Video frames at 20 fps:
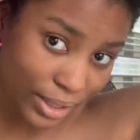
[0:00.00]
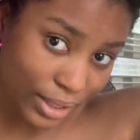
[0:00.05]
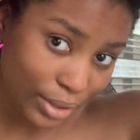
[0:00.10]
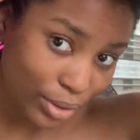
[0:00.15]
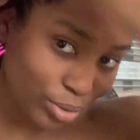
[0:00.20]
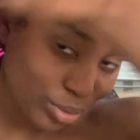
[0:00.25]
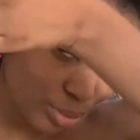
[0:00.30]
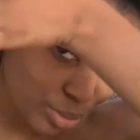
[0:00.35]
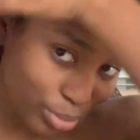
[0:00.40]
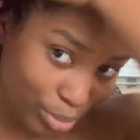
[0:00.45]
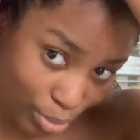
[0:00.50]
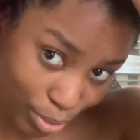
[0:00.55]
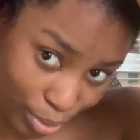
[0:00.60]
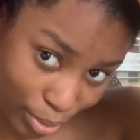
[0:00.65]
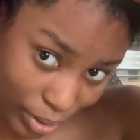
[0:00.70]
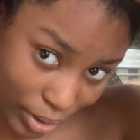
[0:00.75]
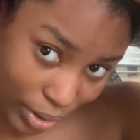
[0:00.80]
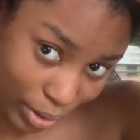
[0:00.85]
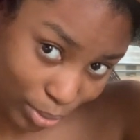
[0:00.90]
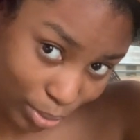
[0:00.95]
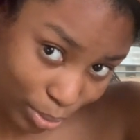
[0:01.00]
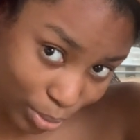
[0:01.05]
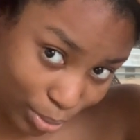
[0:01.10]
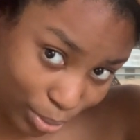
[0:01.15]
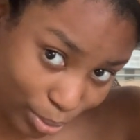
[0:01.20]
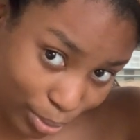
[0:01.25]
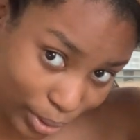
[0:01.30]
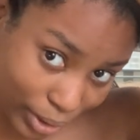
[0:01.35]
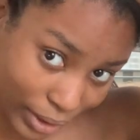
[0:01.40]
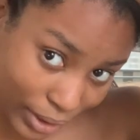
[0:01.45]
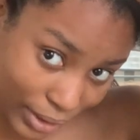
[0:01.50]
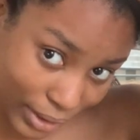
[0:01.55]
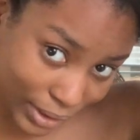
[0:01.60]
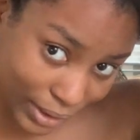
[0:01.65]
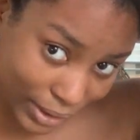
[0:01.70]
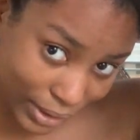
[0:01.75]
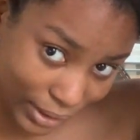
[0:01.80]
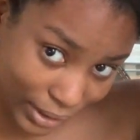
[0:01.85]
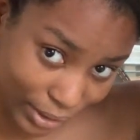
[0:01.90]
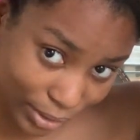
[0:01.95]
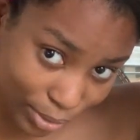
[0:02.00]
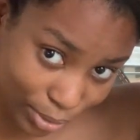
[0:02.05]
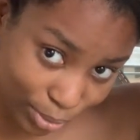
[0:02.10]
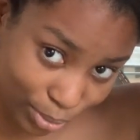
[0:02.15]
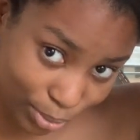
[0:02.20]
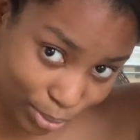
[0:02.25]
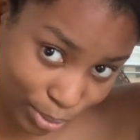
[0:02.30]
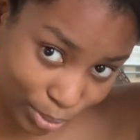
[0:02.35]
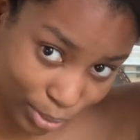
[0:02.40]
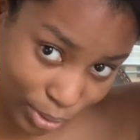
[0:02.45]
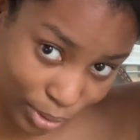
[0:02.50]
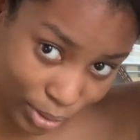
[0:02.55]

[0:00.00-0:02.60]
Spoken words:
I know. I can see it too.